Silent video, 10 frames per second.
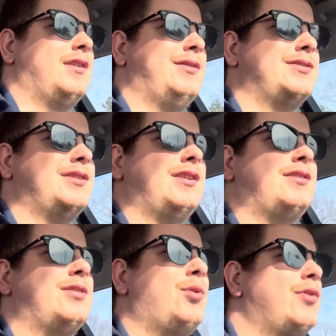It was in the
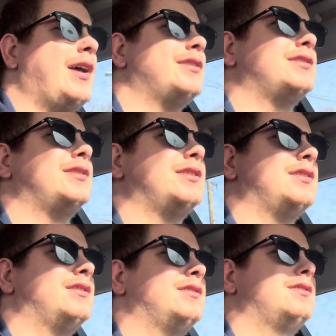
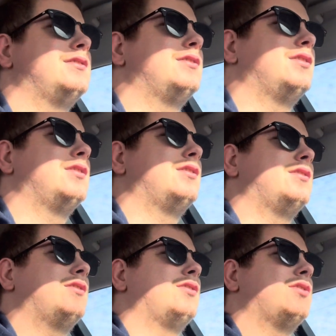
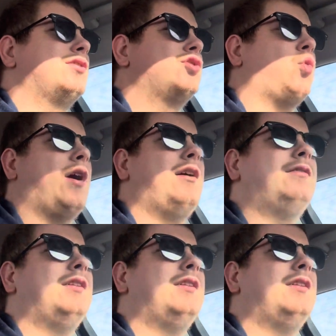2012